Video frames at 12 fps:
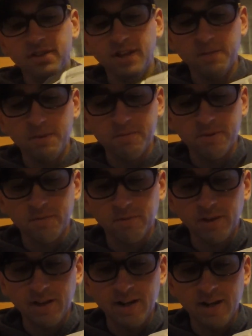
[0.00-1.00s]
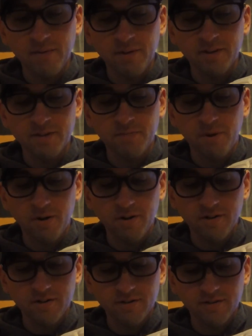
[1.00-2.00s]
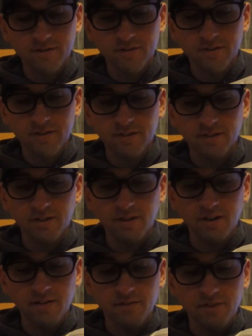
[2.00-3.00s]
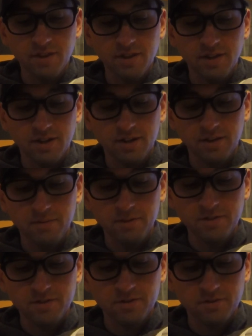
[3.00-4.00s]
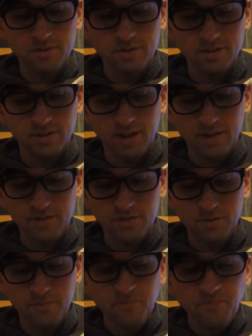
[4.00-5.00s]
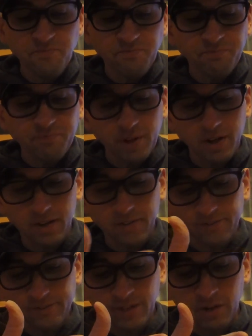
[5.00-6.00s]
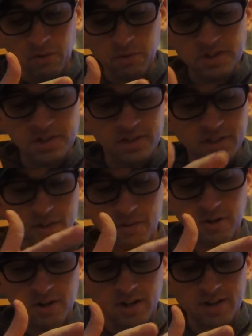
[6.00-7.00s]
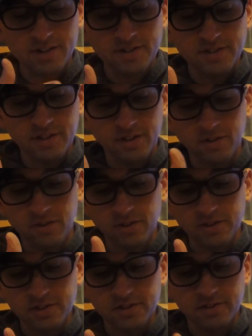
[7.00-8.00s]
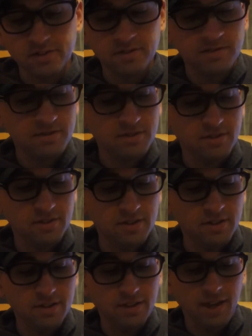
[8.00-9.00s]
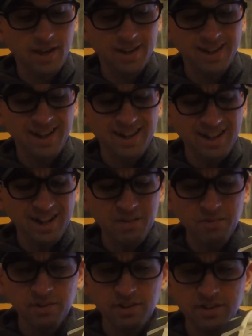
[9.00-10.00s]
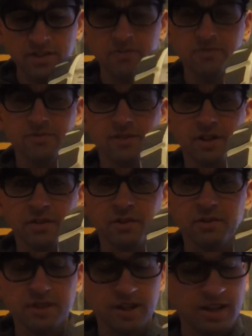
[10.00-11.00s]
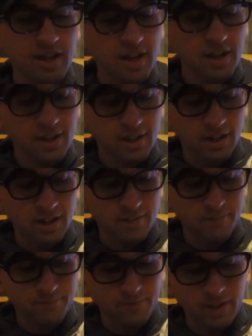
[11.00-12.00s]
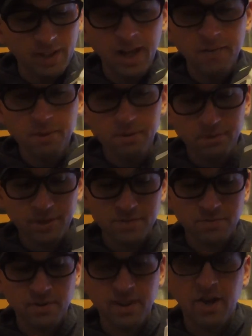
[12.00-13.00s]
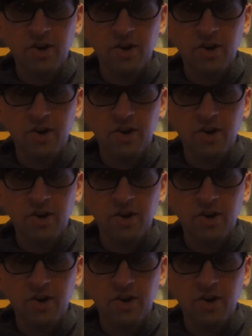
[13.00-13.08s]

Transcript: a lot of people complaining about this part of the midsole or the outsole. Oh, they were wishing that there were cuts across that. Now, I really don't agree with that. A lot of people, that's where they